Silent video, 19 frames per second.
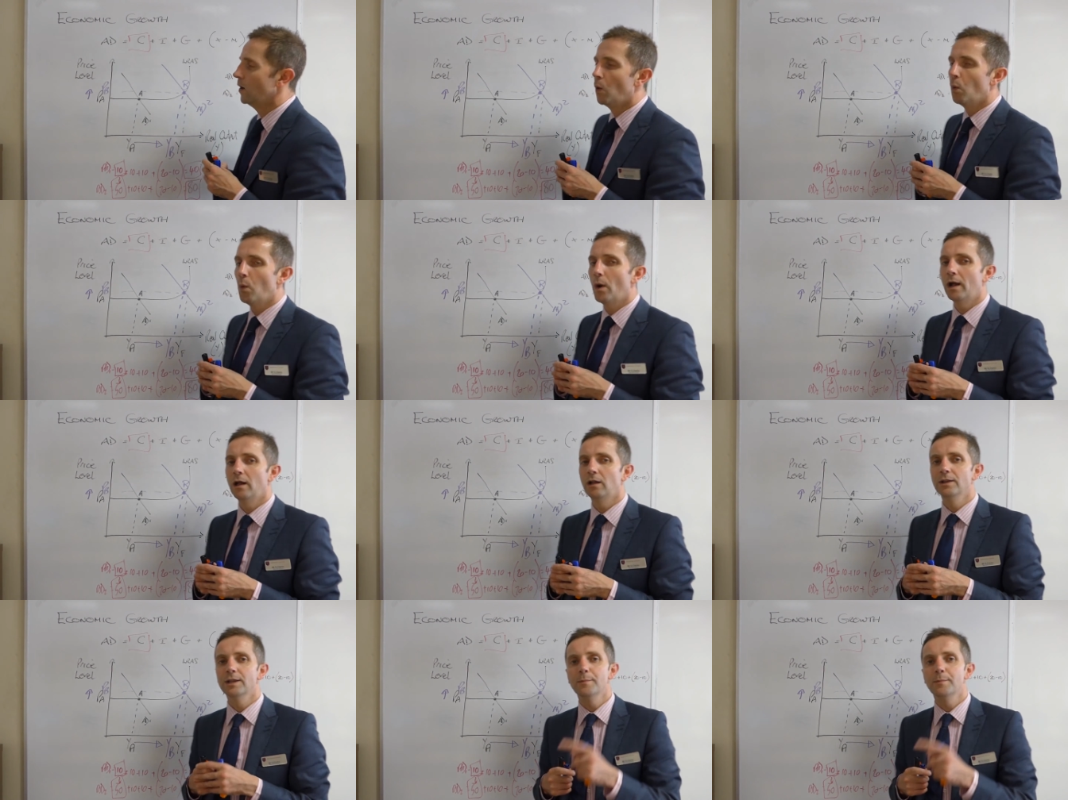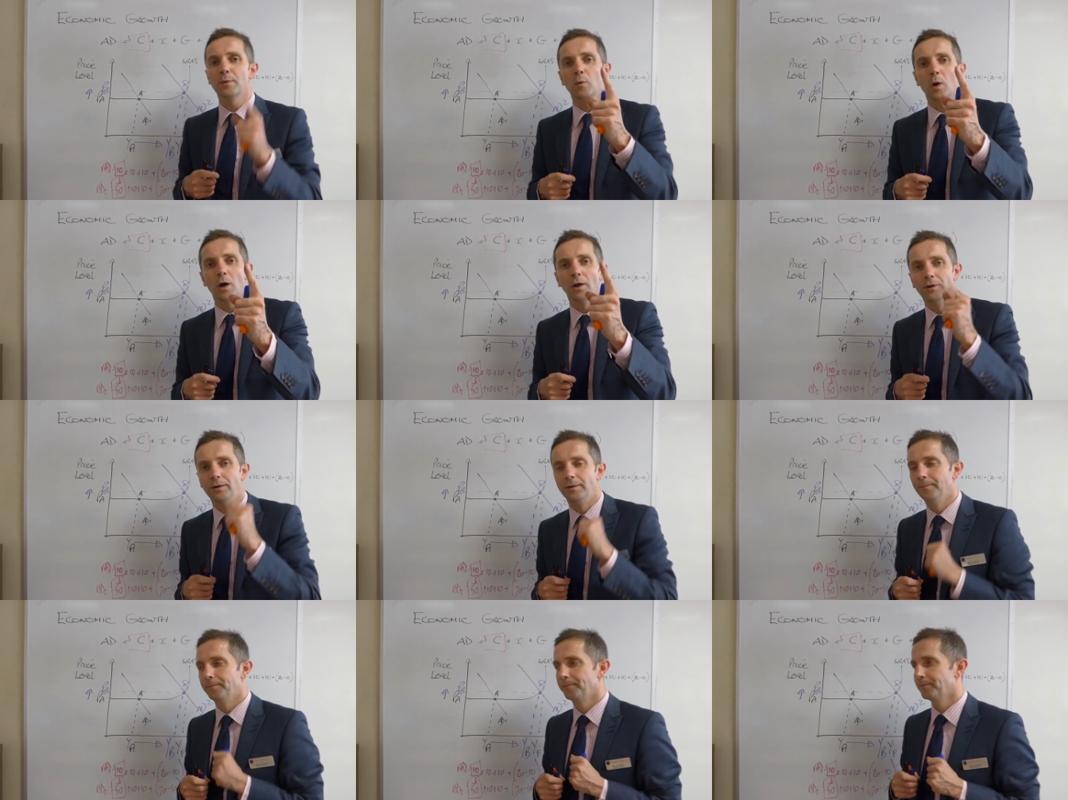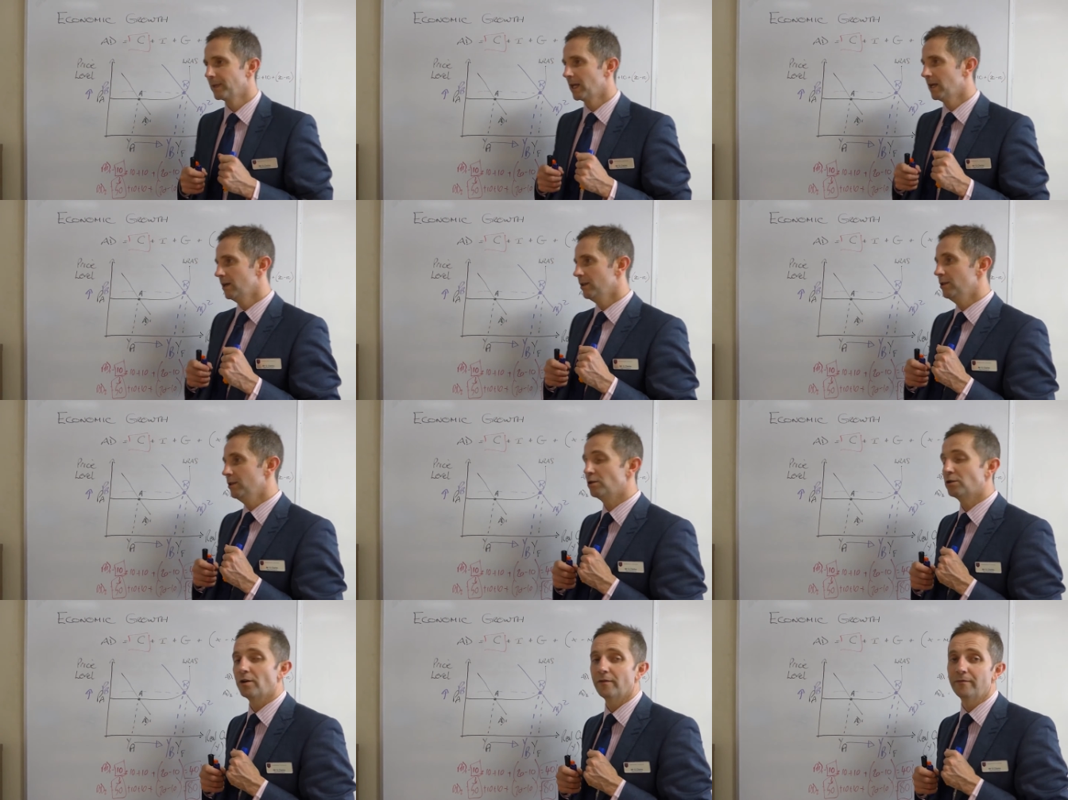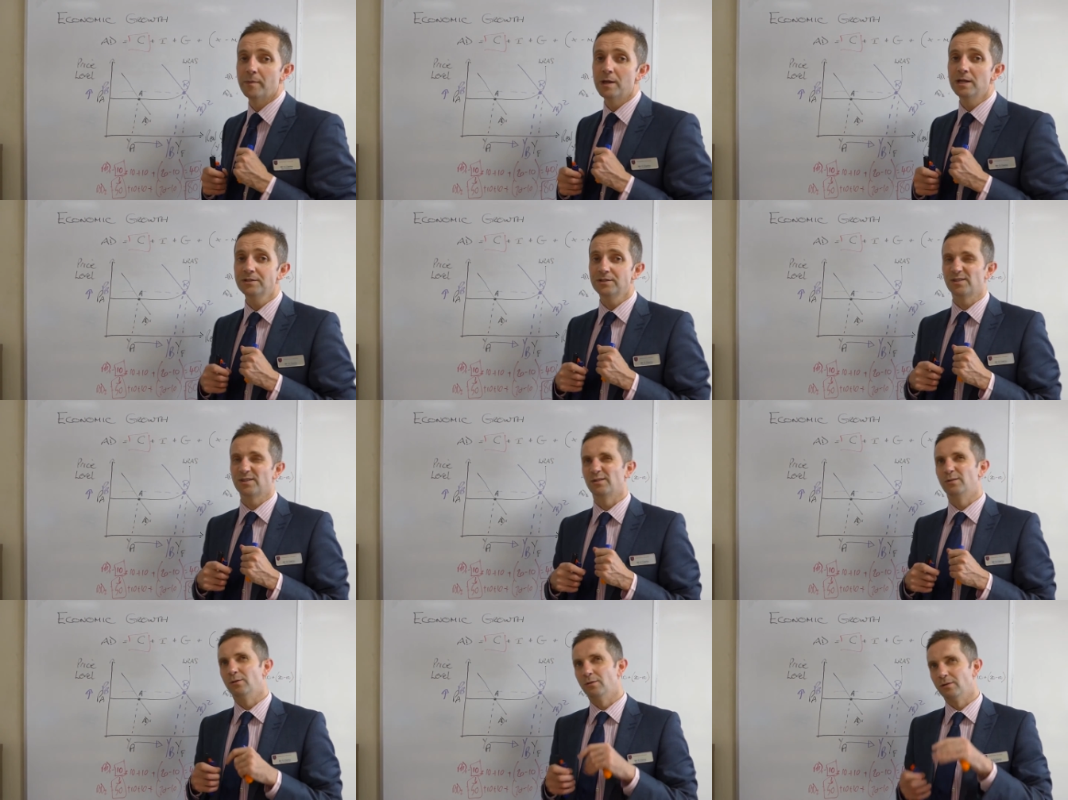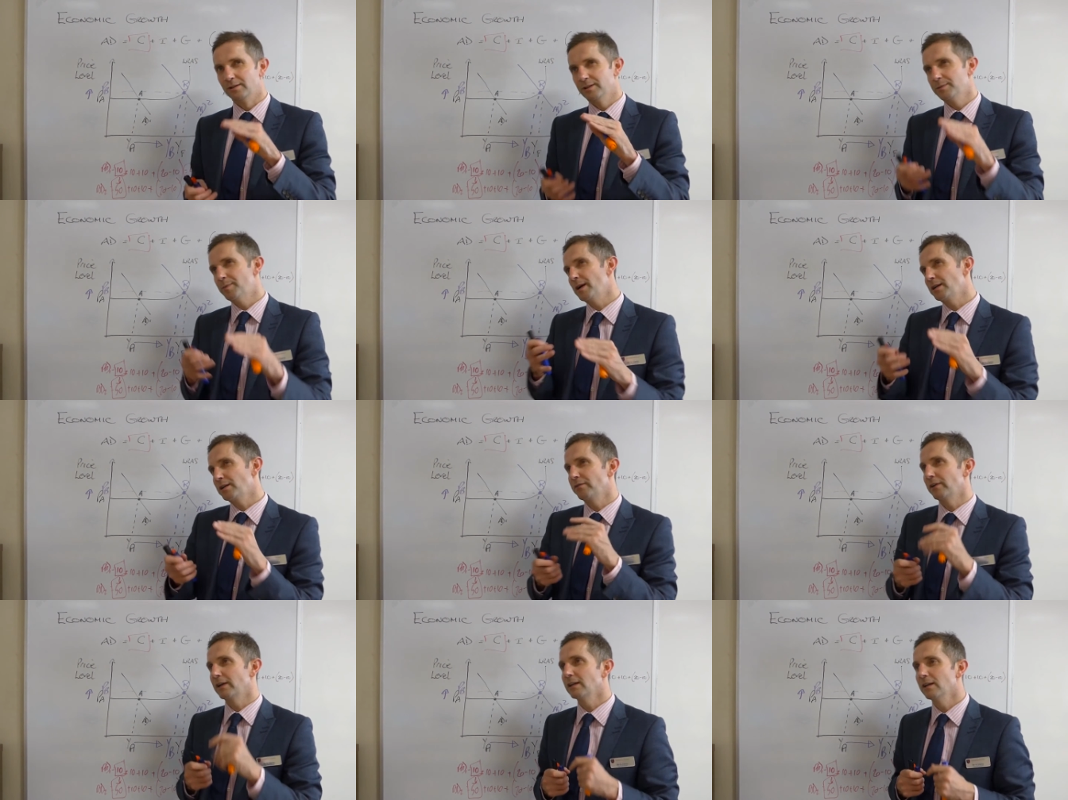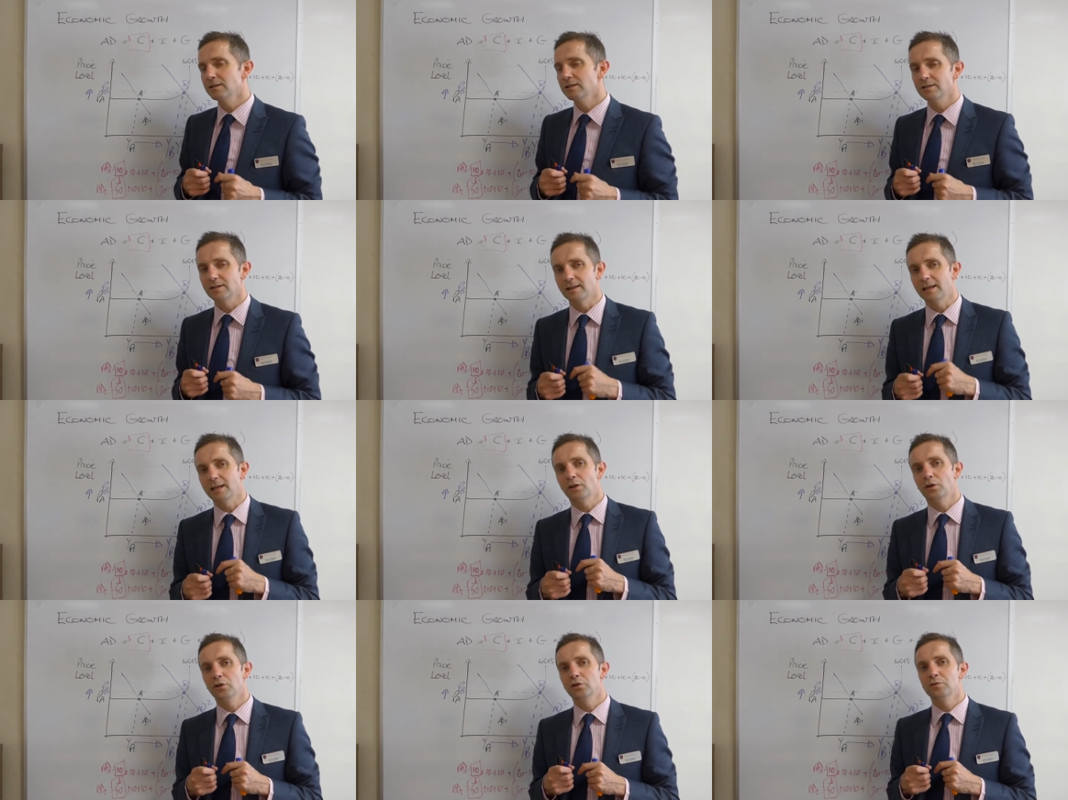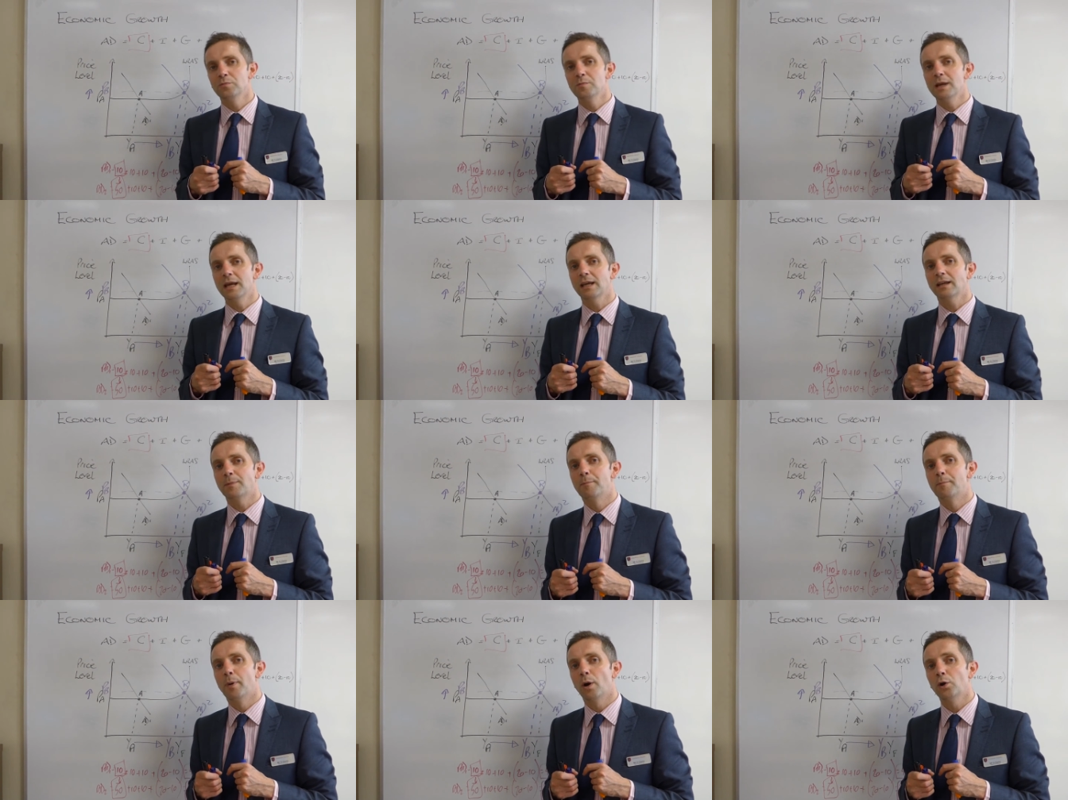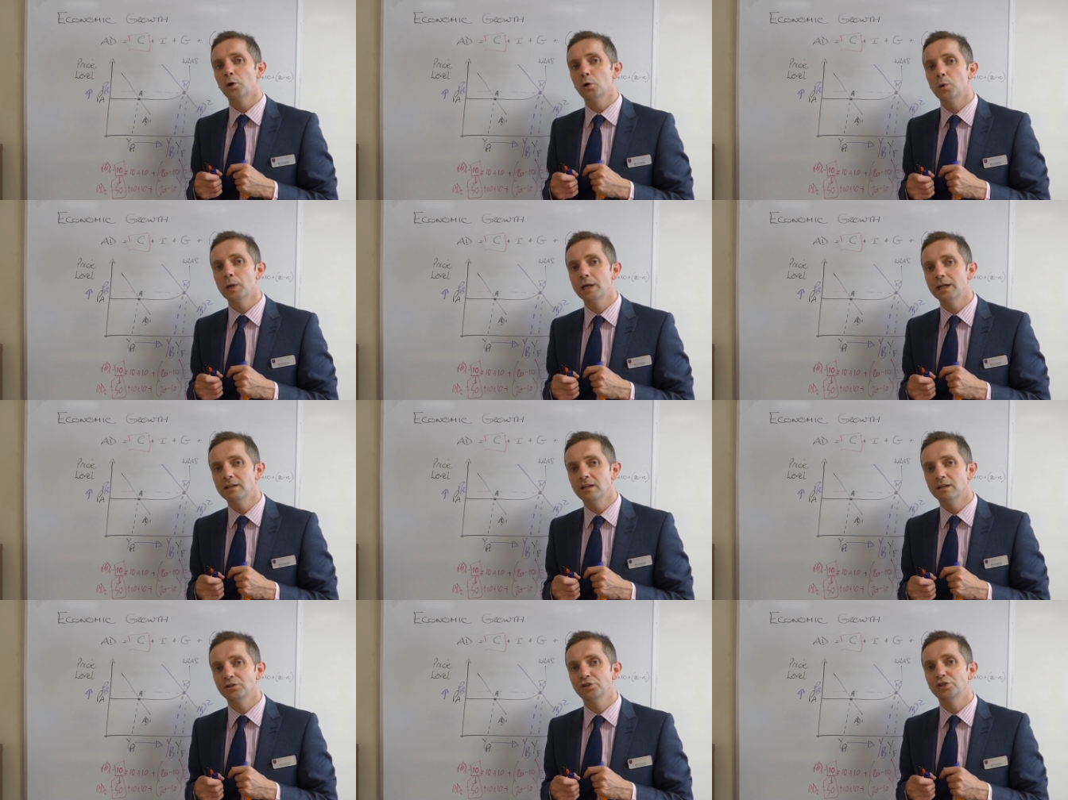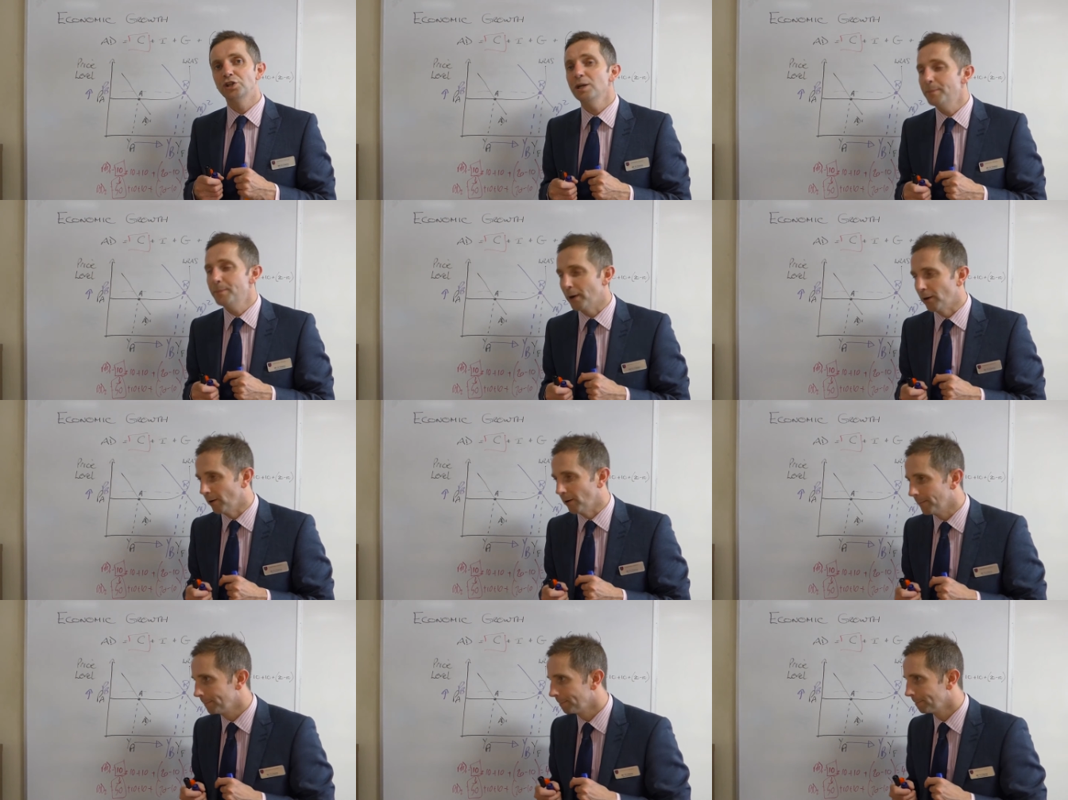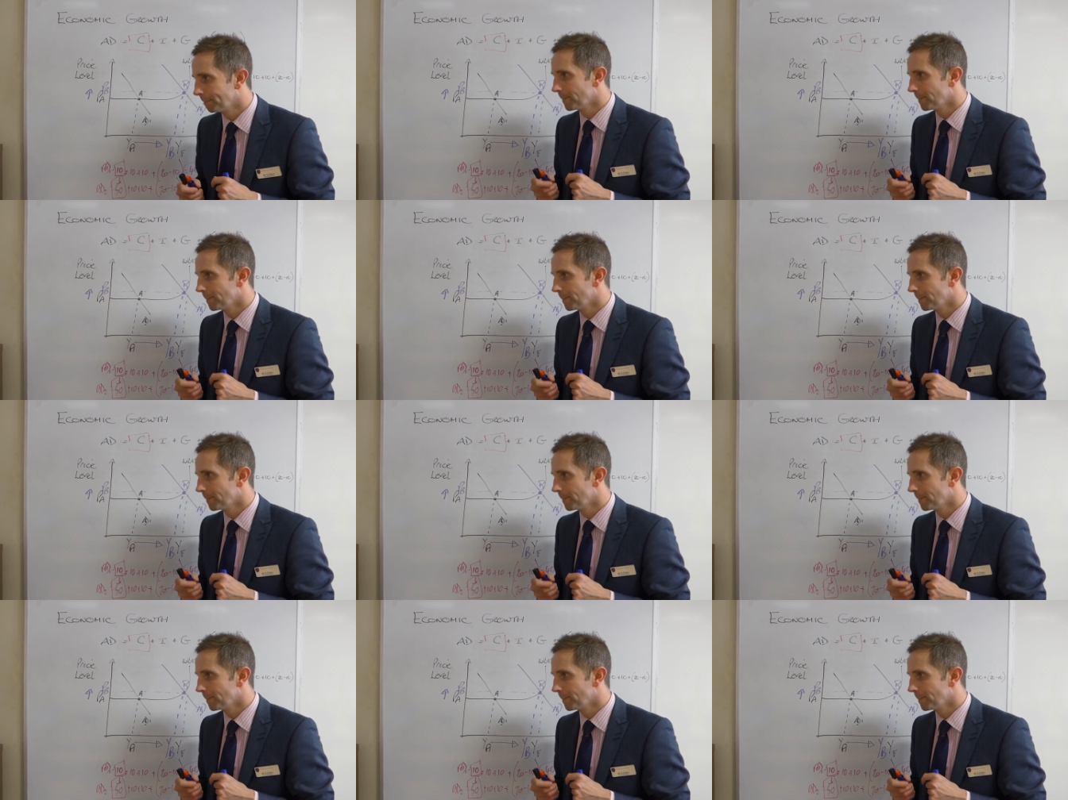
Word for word: Well, number one, the government or the Bank of England, they could make borrowing cheaper.